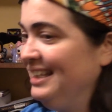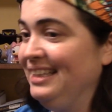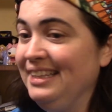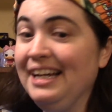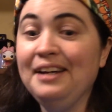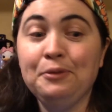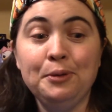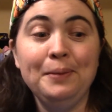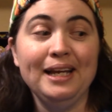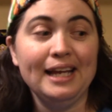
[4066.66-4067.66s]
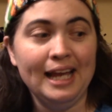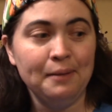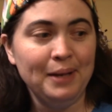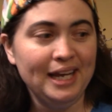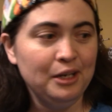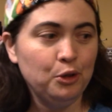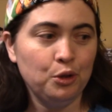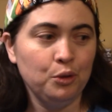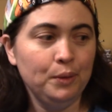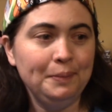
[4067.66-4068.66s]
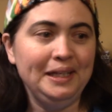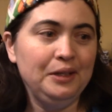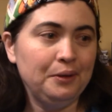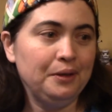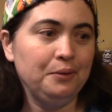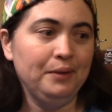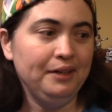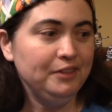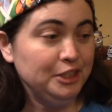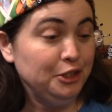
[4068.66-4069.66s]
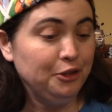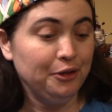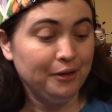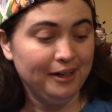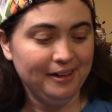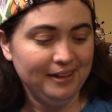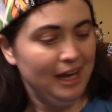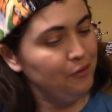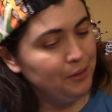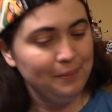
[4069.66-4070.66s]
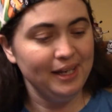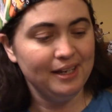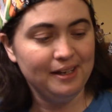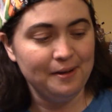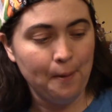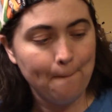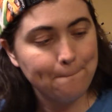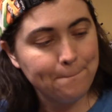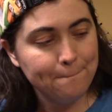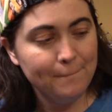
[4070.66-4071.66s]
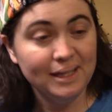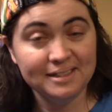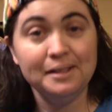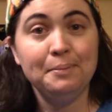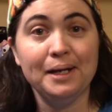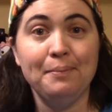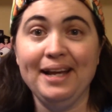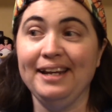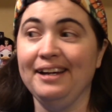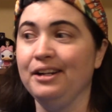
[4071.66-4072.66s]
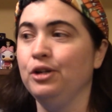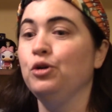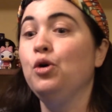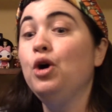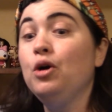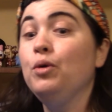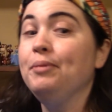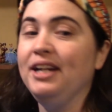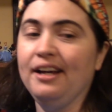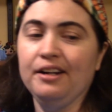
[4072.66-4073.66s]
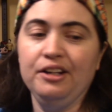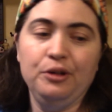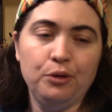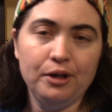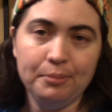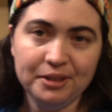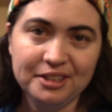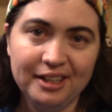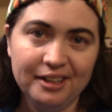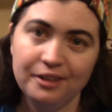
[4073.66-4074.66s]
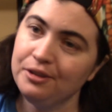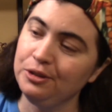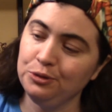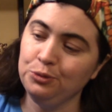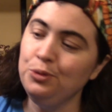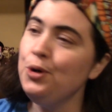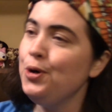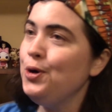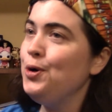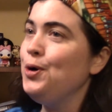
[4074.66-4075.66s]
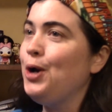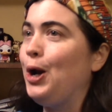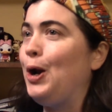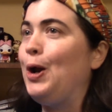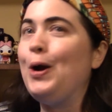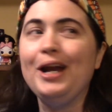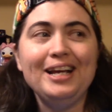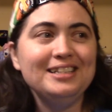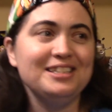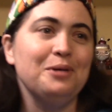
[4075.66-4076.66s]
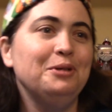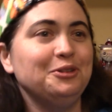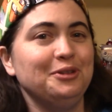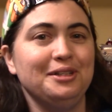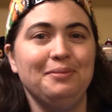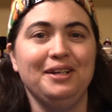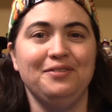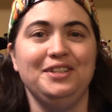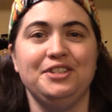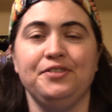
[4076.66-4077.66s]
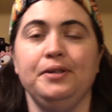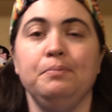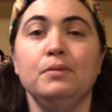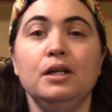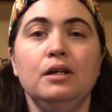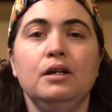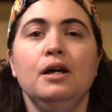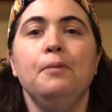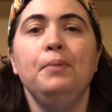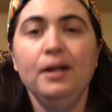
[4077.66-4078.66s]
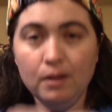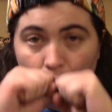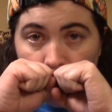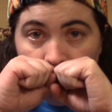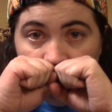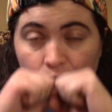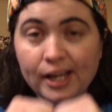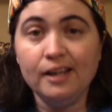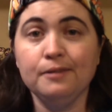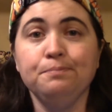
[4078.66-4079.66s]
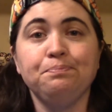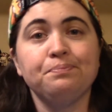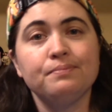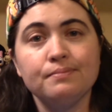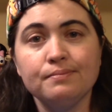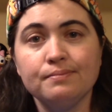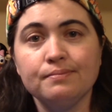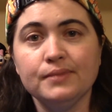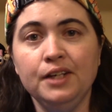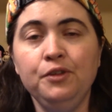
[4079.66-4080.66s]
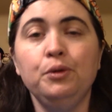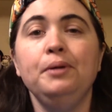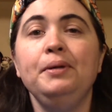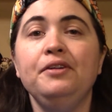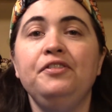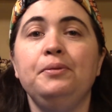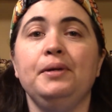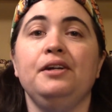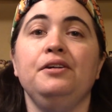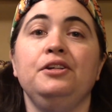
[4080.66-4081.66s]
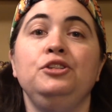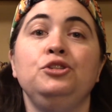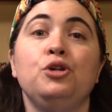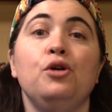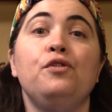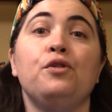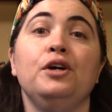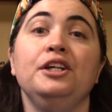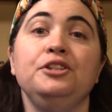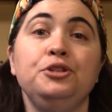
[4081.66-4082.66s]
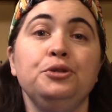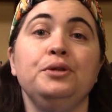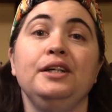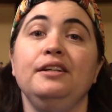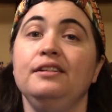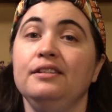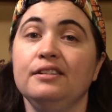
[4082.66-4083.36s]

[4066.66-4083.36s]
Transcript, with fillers: that will make a man or a woman or whatever gender you are, that will make a, it's going to make a man out of you or a woman out of you or a person out of you because woo, lordy, it's so much work to make a feature film. But, okay, if you want to be a filmmaker, go for it, do it,